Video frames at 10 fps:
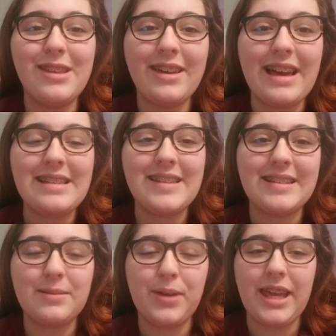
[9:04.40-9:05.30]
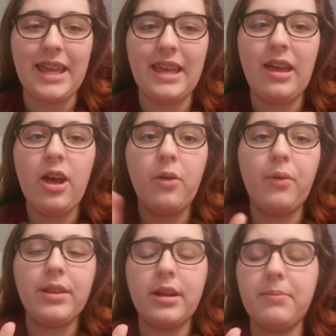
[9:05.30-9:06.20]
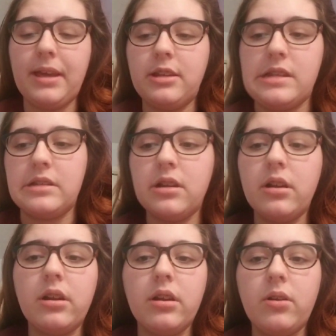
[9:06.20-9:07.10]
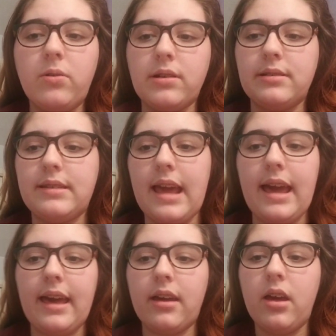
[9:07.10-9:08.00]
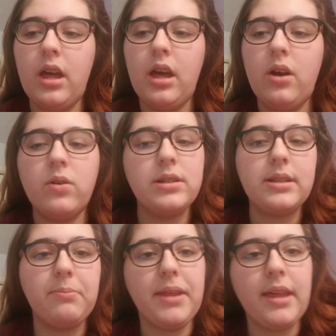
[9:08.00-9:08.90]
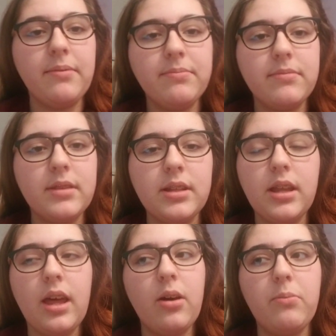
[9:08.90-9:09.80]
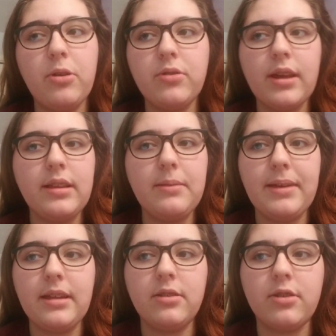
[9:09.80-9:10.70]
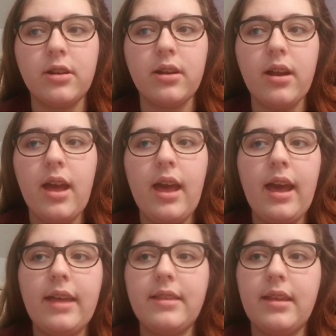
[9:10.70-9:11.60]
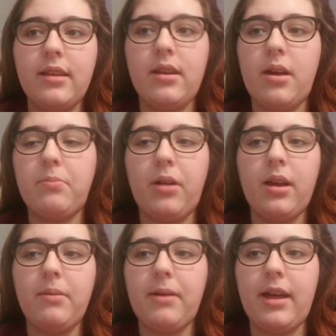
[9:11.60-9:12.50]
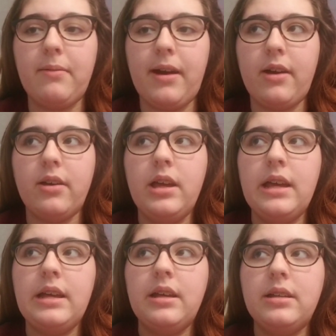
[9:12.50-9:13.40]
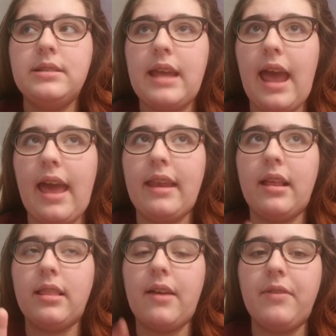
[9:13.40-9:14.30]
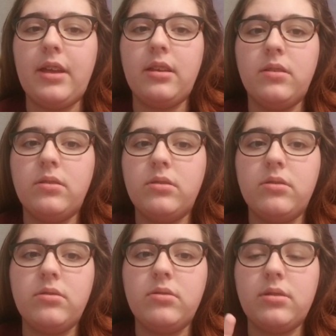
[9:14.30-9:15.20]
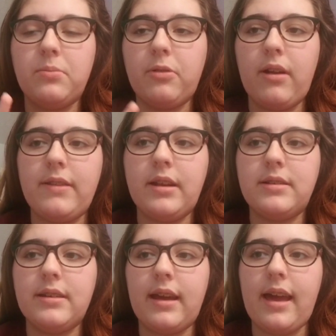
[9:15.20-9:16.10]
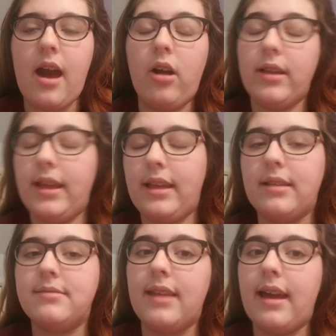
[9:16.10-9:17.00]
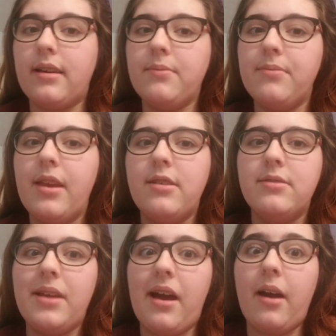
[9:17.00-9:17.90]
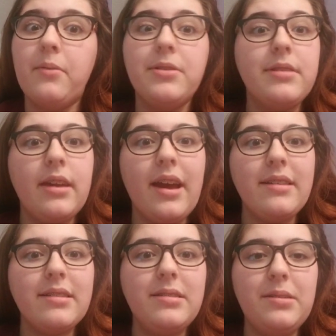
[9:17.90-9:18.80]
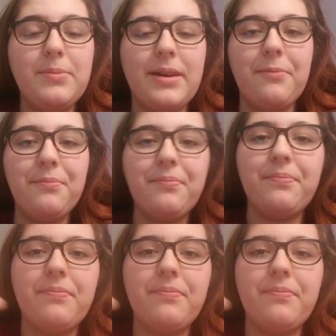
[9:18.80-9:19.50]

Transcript: I will see you guys next time I eat, whether it be a dessert or a snack or something. It'll most likely be a dessert, and then probably by about 10, 11, somewhere around there tonight, I'll eat a snack. So yeah, I will see you guys in a little bit.